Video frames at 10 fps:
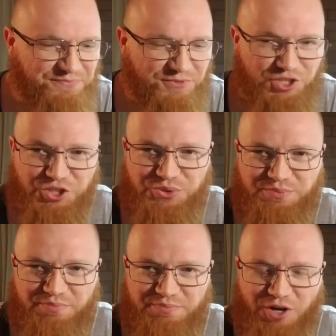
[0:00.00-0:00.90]
shoot
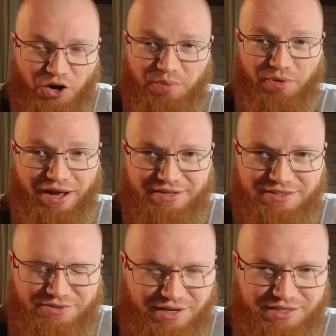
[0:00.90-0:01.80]
target
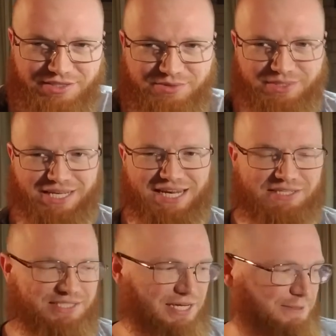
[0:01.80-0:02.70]
practice, right? Because you want to get
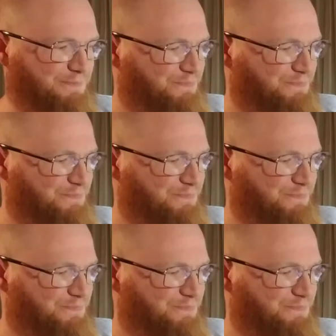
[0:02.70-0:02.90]
outside.